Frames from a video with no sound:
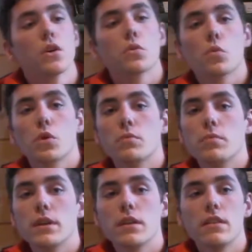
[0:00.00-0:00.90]
would
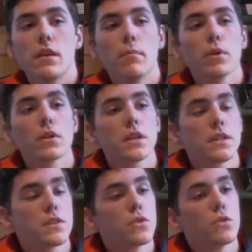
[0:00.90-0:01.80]
be the ability
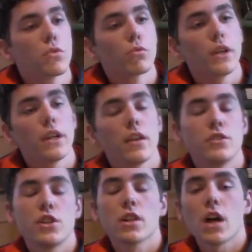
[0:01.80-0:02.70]
to read a
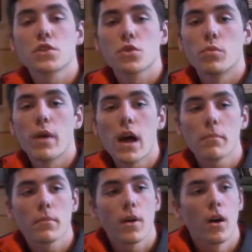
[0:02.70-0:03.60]
geological
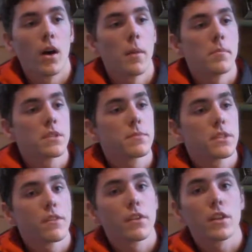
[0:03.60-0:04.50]
map,
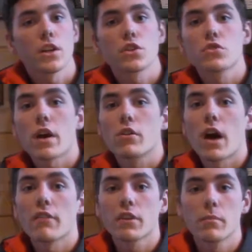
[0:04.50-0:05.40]
specifically a
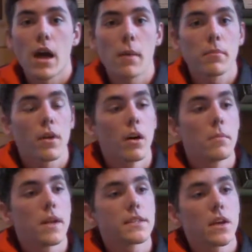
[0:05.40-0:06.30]
stratigraphic map
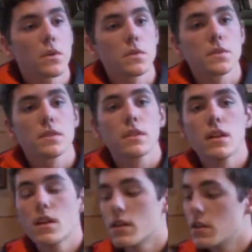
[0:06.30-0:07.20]
that tells
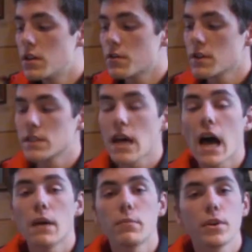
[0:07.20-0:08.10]
the different
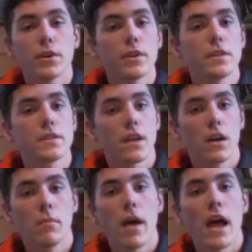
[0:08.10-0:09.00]
time periods
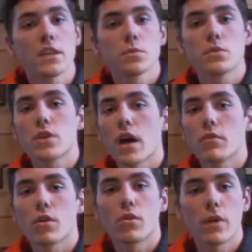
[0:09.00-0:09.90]
as we
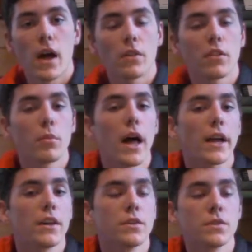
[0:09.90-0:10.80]
travel around the
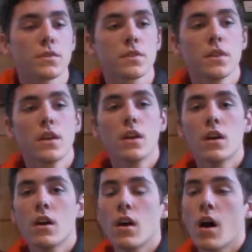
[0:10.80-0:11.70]
Black Hills.
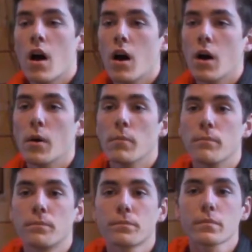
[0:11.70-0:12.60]

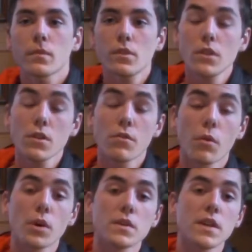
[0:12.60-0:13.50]

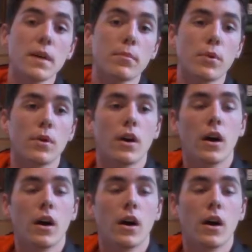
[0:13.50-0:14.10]
For example,